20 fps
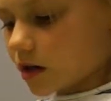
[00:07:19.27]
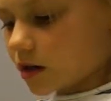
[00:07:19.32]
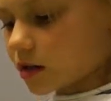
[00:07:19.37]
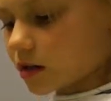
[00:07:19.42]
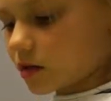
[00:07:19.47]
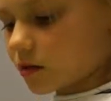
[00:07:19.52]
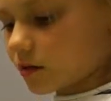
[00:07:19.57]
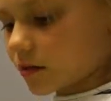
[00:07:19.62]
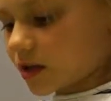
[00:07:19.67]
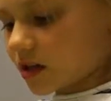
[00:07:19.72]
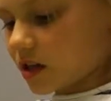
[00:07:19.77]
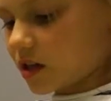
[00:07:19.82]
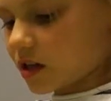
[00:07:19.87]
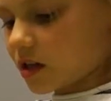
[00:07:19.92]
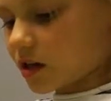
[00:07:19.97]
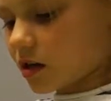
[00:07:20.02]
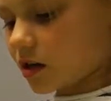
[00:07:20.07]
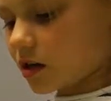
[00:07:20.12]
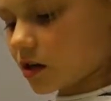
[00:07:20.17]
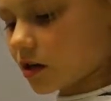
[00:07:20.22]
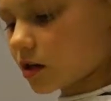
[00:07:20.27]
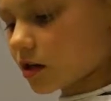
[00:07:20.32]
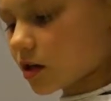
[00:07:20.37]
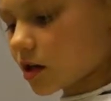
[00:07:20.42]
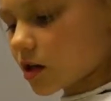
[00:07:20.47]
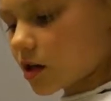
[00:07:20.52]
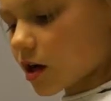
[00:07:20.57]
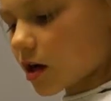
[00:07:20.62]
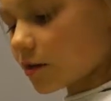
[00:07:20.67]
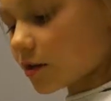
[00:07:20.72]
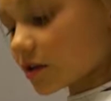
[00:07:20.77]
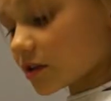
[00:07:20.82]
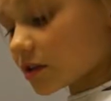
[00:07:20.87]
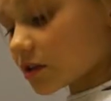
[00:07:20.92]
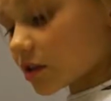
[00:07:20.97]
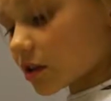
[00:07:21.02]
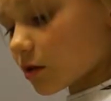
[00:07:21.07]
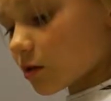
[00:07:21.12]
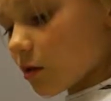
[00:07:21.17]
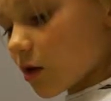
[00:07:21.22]
to be, so
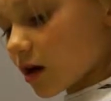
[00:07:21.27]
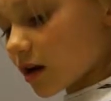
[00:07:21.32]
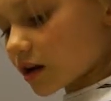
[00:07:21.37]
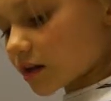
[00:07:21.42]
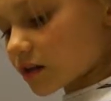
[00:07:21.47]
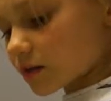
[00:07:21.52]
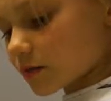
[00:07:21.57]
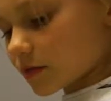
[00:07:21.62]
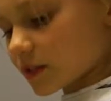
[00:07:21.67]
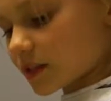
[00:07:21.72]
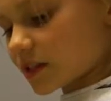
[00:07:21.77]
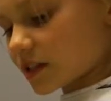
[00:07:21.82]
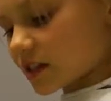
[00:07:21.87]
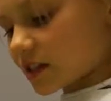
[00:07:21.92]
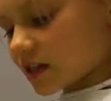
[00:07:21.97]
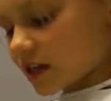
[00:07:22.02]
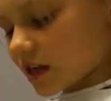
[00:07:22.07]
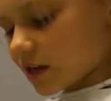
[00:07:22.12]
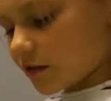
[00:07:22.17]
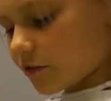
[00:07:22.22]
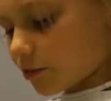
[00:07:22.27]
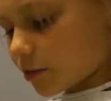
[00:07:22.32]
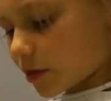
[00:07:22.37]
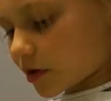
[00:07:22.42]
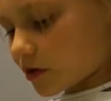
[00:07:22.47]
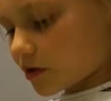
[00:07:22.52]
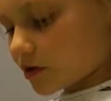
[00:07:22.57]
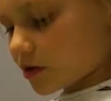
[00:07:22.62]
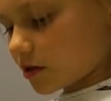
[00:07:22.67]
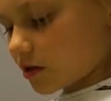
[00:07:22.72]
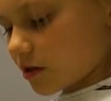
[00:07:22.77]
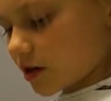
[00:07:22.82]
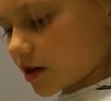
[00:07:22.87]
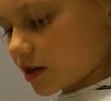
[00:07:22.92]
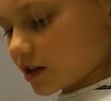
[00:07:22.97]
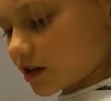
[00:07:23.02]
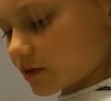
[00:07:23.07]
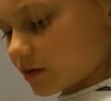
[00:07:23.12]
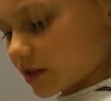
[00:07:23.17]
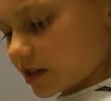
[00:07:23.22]
you want it to be stiff, but you still want it
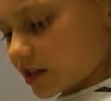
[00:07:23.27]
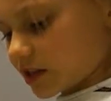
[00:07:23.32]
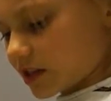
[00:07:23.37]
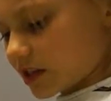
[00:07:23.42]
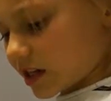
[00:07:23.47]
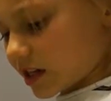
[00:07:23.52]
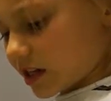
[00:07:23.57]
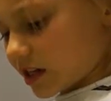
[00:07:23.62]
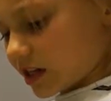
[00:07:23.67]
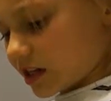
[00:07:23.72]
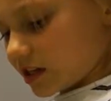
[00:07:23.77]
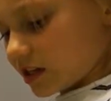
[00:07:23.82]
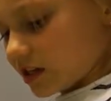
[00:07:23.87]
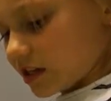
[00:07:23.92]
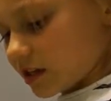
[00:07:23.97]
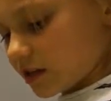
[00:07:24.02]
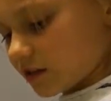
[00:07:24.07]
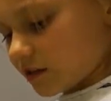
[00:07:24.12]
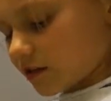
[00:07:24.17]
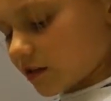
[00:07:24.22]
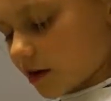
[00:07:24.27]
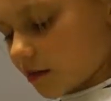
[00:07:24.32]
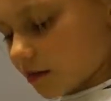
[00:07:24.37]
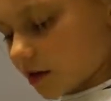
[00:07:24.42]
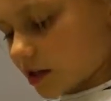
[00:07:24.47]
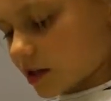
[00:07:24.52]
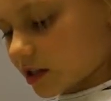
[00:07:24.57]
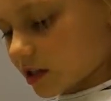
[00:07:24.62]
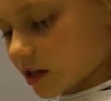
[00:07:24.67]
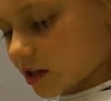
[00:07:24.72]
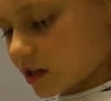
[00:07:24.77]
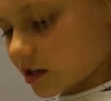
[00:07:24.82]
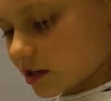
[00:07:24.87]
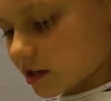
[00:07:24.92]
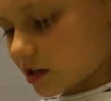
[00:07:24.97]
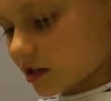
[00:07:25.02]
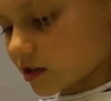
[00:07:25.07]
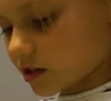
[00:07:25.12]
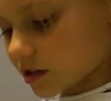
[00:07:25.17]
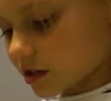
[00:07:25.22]
to be sticky, if that makes any
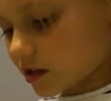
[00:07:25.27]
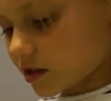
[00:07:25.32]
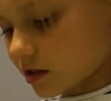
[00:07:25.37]
sense.